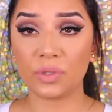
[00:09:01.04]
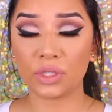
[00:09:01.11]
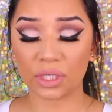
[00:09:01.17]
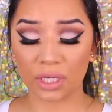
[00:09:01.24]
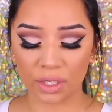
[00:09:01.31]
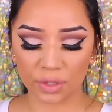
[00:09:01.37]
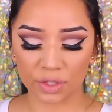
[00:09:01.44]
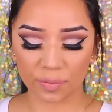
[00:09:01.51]
I'm just
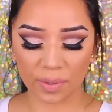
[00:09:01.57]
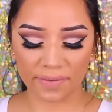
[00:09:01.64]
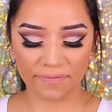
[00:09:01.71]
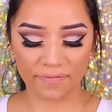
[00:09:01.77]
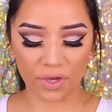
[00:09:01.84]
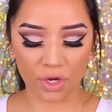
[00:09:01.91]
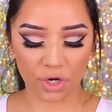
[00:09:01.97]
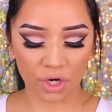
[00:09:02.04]
going to use my
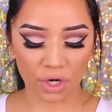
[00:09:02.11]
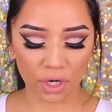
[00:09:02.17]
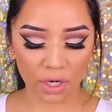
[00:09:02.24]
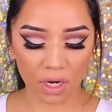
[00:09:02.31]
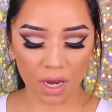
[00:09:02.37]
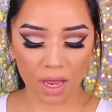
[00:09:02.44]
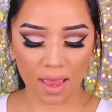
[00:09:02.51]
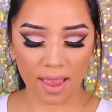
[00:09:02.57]
finger
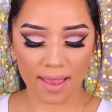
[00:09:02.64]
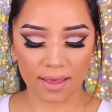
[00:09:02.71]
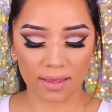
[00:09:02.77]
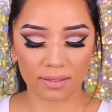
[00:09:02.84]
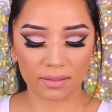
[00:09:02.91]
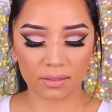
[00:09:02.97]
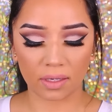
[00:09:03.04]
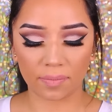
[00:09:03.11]

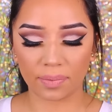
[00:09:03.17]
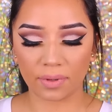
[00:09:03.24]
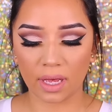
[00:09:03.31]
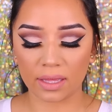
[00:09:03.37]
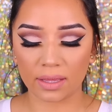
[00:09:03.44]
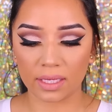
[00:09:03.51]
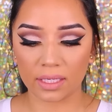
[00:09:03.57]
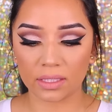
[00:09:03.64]
and
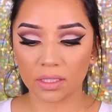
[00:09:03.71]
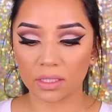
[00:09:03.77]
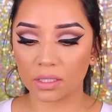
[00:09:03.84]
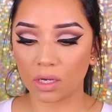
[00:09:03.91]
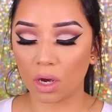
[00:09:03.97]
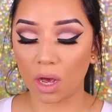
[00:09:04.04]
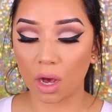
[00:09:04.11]
apply this